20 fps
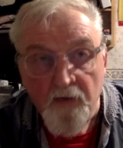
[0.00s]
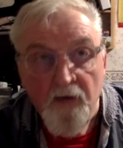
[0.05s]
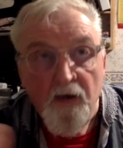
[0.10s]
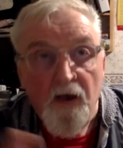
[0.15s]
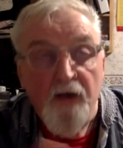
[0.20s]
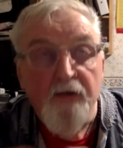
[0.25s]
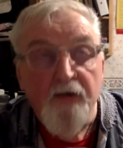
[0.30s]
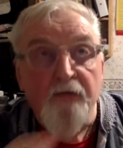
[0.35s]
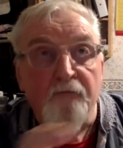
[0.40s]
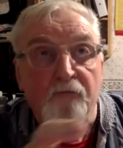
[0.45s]

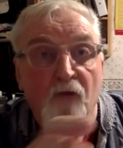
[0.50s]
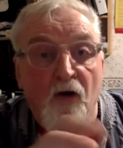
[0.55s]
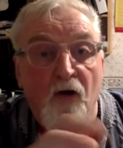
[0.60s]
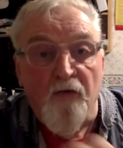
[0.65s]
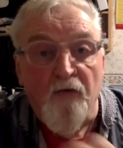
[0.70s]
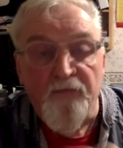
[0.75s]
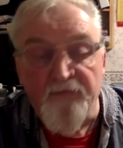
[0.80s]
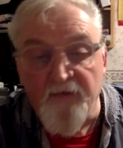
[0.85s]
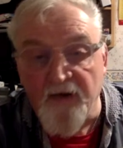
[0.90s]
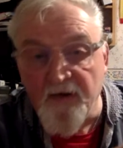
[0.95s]
And you've got a
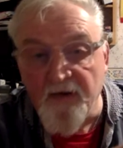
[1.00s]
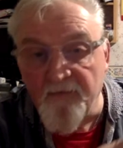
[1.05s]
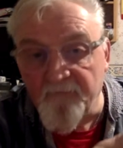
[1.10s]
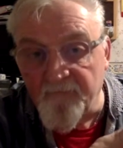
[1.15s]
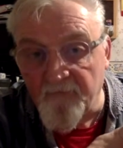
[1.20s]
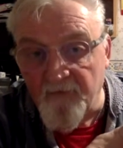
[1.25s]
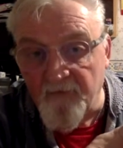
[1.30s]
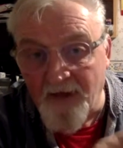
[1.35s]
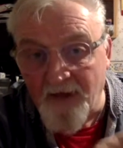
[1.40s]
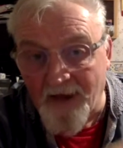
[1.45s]
thing
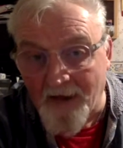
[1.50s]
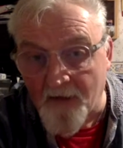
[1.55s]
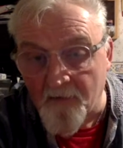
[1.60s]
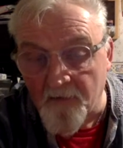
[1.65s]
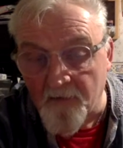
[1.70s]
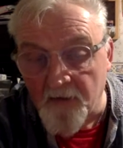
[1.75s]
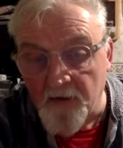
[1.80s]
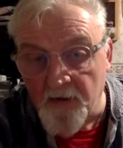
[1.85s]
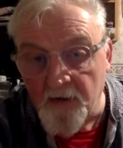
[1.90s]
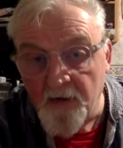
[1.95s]
for an
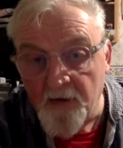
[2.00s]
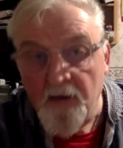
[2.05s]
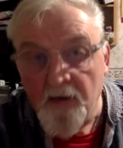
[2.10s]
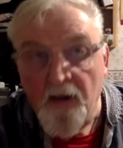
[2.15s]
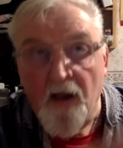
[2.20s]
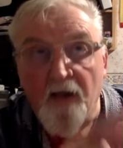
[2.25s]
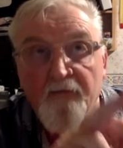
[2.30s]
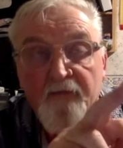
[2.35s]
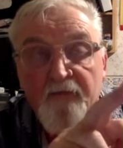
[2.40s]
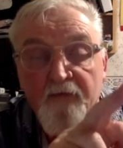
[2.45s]
hour.
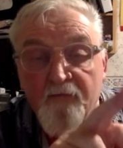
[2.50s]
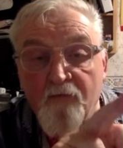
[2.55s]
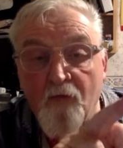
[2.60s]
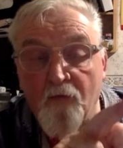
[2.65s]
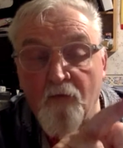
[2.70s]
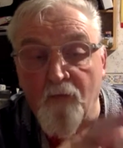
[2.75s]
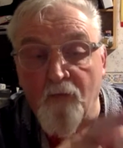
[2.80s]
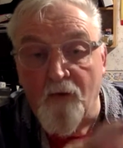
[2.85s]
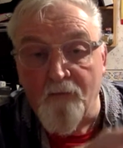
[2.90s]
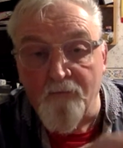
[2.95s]
I think you've got
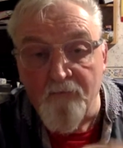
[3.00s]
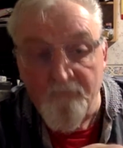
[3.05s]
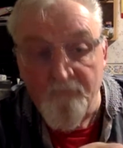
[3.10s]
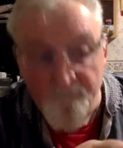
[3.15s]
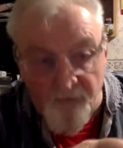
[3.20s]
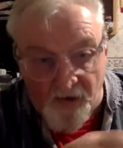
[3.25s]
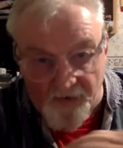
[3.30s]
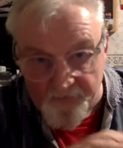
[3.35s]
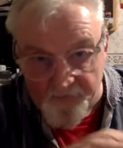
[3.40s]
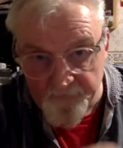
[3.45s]
1
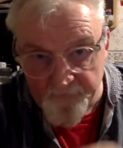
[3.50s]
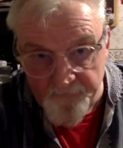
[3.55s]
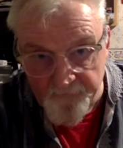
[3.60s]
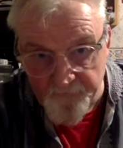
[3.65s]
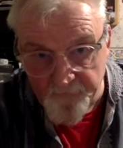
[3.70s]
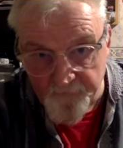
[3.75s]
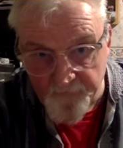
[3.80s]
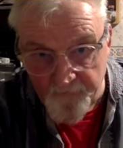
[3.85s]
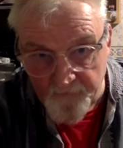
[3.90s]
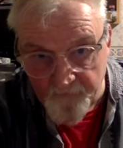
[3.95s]
button,
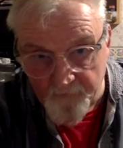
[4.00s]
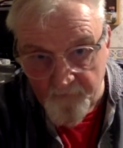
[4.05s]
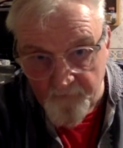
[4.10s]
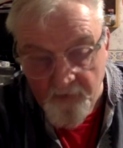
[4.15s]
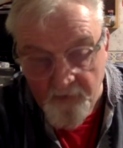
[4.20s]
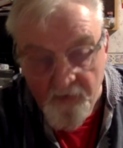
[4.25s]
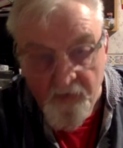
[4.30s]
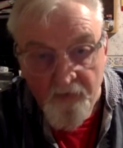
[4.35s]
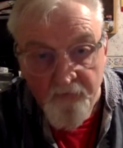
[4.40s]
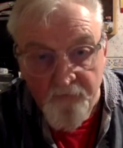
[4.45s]

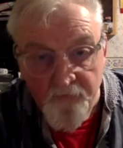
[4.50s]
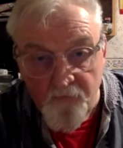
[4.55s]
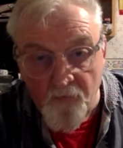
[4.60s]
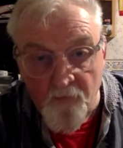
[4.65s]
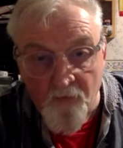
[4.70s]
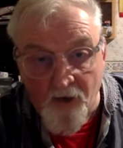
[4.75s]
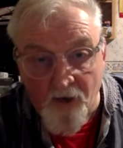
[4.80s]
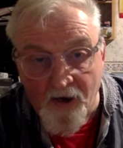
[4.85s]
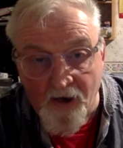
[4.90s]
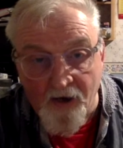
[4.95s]

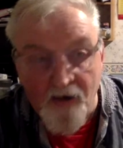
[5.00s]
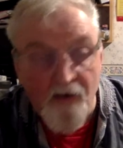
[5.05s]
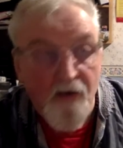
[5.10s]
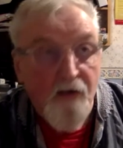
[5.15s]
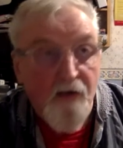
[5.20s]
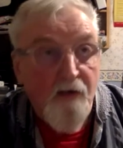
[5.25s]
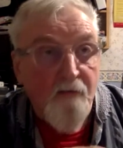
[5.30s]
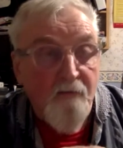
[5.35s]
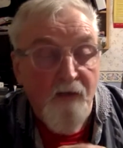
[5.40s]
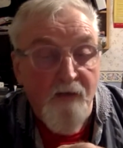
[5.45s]
2 hour,
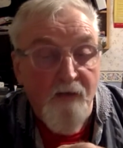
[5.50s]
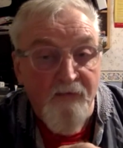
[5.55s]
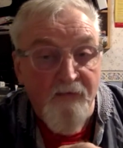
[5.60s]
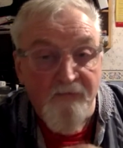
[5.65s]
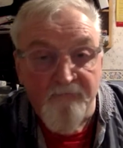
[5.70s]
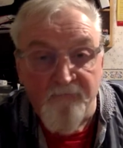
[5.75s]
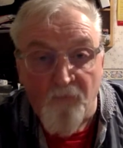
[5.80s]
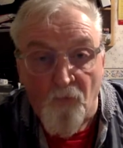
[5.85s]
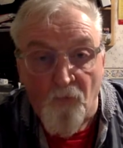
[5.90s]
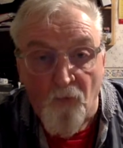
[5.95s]
maybe
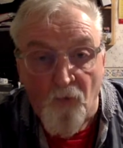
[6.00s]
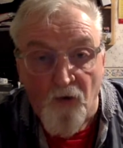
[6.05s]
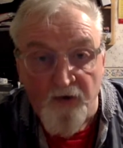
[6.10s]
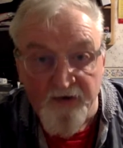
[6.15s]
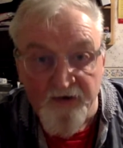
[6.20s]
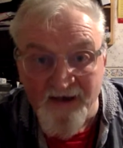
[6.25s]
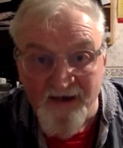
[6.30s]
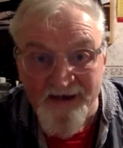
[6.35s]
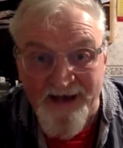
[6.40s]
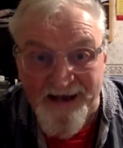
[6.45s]
4, and
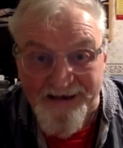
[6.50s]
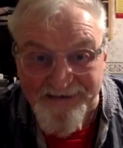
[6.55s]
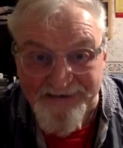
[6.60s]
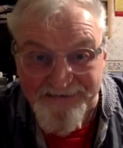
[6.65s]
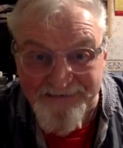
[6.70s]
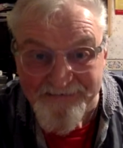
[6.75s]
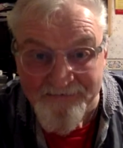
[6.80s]
then 8.